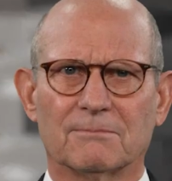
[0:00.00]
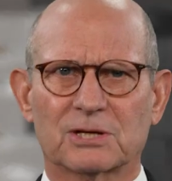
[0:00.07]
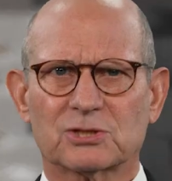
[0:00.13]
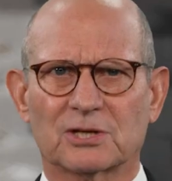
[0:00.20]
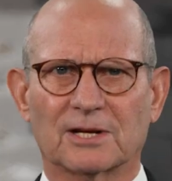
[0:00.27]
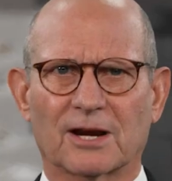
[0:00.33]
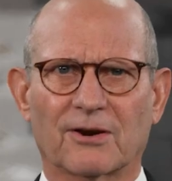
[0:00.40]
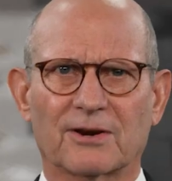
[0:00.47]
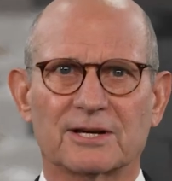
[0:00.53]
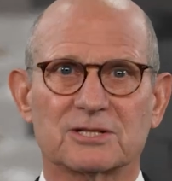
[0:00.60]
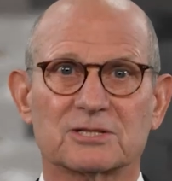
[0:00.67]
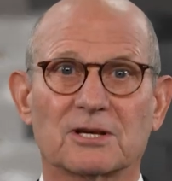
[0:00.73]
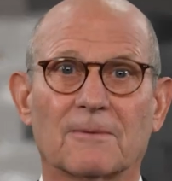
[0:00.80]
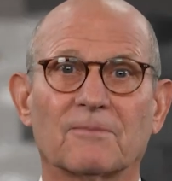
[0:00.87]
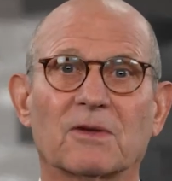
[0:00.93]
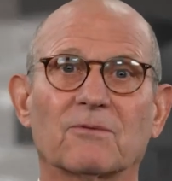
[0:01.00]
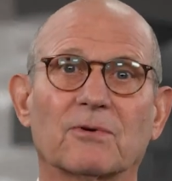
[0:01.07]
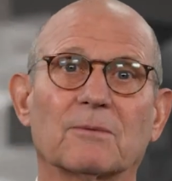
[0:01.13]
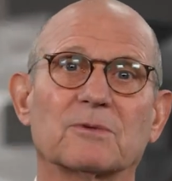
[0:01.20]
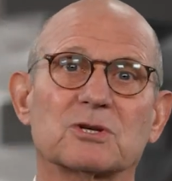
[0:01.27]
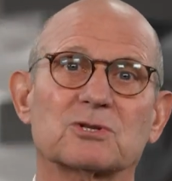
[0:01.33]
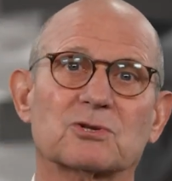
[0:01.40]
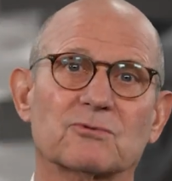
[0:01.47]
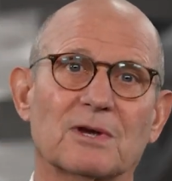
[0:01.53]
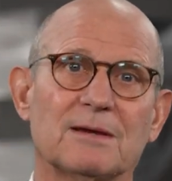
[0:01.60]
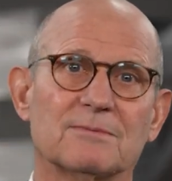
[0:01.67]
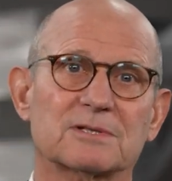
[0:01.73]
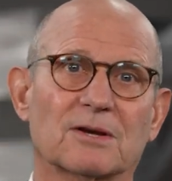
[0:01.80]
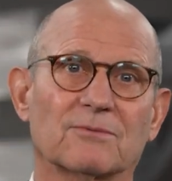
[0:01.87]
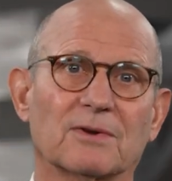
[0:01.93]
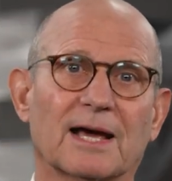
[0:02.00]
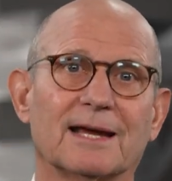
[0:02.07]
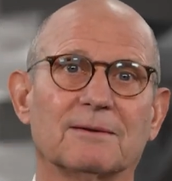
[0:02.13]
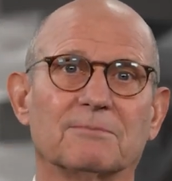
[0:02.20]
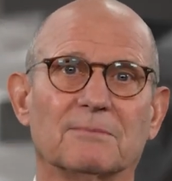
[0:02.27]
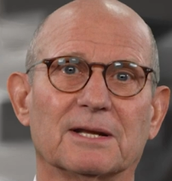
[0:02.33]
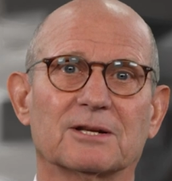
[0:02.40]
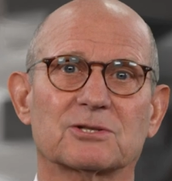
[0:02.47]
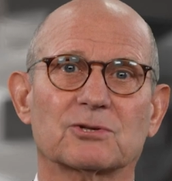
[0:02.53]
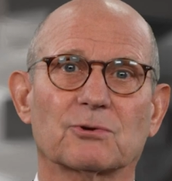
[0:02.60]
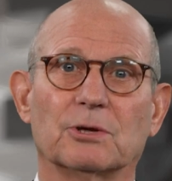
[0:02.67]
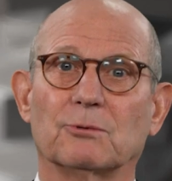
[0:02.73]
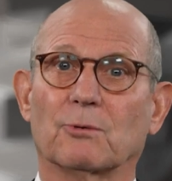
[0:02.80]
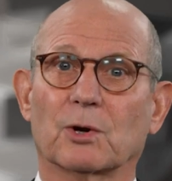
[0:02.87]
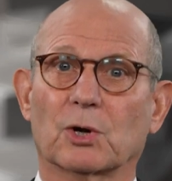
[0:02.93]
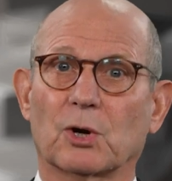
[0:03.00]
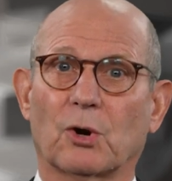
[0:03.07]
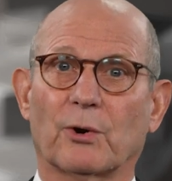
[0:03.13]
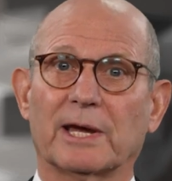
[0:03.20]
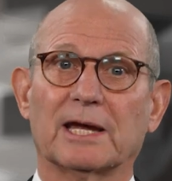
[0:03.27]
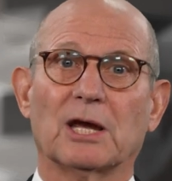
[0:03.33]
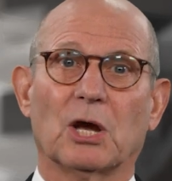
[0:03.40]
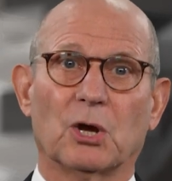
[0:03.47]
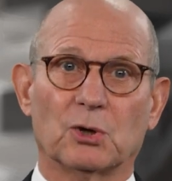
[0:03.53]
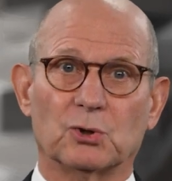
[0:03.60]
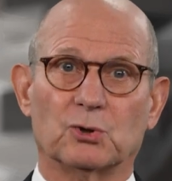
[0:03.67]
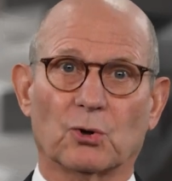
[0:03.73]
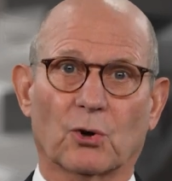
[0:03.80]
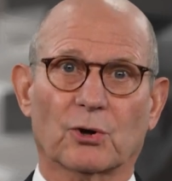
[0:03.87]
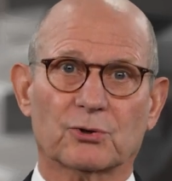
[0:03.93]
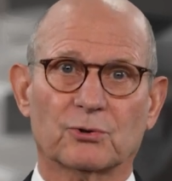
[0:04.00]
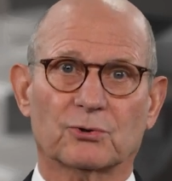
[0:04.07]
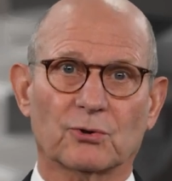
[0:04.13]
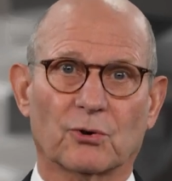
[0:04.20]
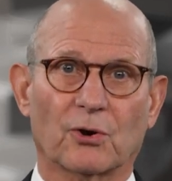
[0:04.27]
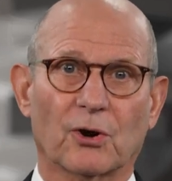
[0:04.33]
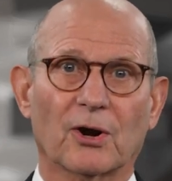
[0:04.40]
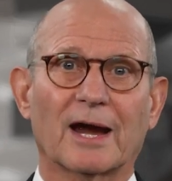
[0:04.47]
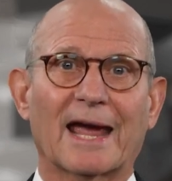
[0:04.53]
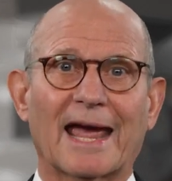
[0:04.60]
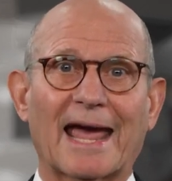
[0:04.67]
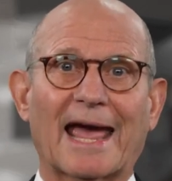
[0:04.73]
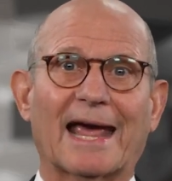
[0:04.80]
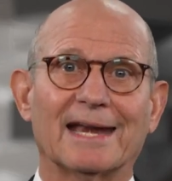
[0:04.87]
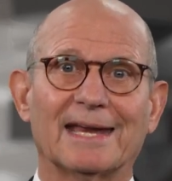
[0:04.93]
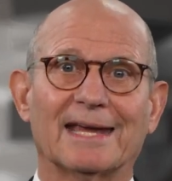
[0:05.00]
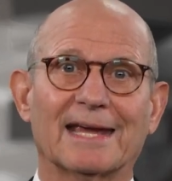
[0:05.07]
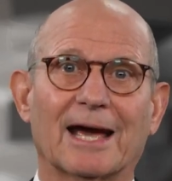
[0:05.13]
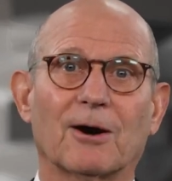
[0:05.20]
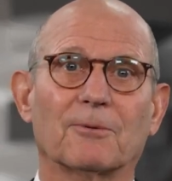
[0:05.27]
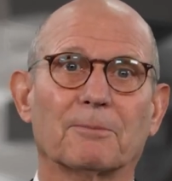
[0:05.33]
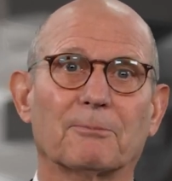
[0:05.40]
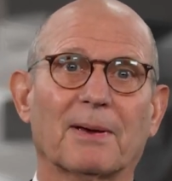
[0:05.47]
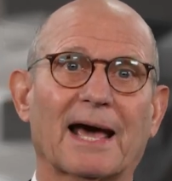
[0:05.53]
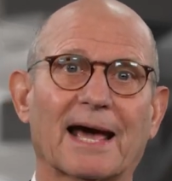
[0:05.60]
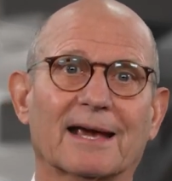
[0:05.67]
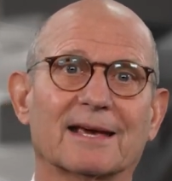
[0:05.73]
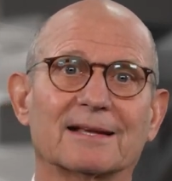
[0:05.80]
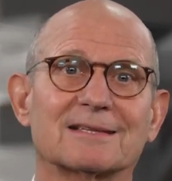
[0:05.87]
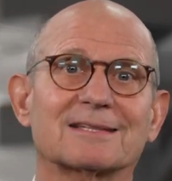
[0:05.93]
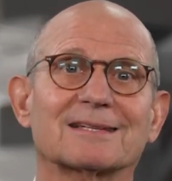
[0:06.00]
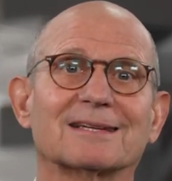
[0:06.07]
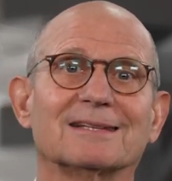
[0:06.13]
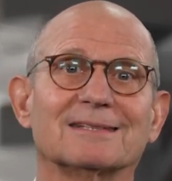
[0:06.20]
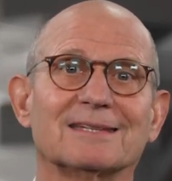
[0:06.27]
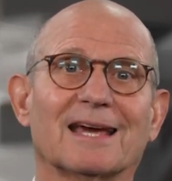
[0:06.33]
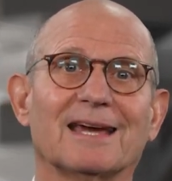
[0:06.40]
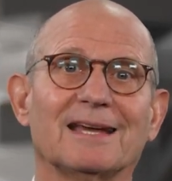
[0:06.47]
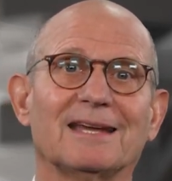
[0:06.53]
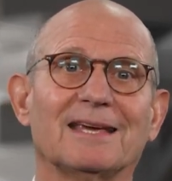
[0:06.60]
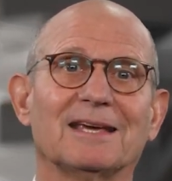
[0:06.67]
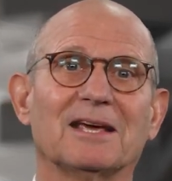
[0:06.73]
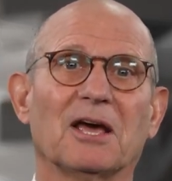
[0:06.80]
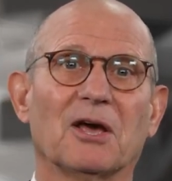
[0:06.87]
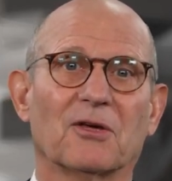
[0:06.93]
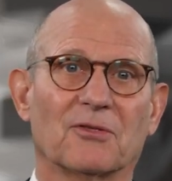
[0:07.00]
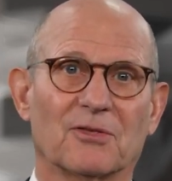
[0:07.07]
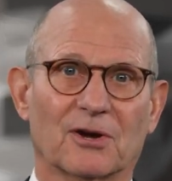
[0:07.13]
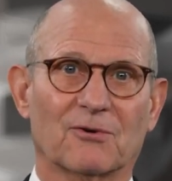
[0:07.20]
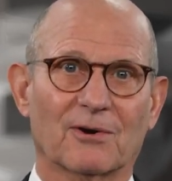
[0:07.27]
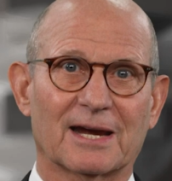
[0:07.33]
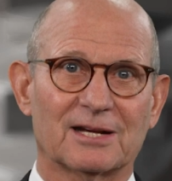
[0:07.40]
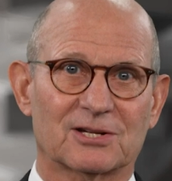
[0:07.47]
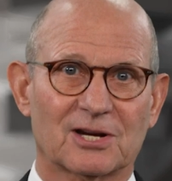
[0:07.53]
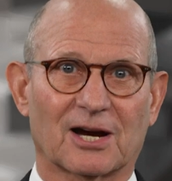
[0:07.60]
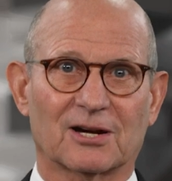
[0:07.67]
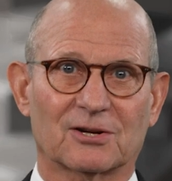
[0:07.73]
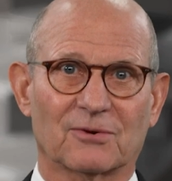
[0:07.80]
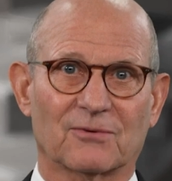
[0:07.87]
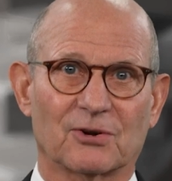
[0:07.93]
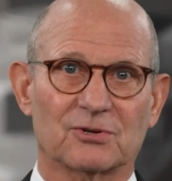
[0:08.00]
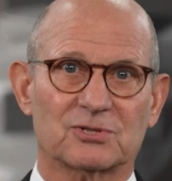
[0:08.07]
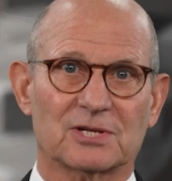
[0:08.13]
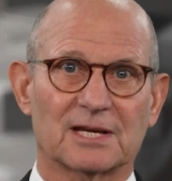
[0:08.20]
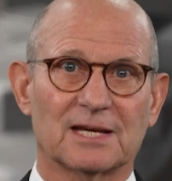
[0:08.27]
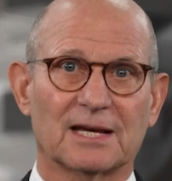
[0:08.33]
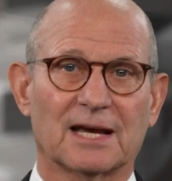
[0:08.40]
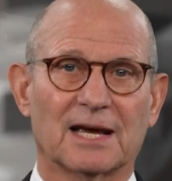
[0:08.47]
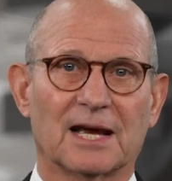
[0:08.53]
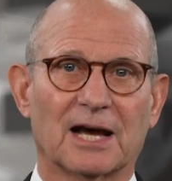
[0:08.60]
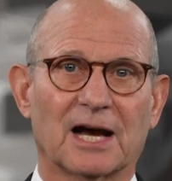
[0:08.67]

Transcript: Missionaries from the Streams of Light ministry were going door to door, handing out packets containing the great controversy,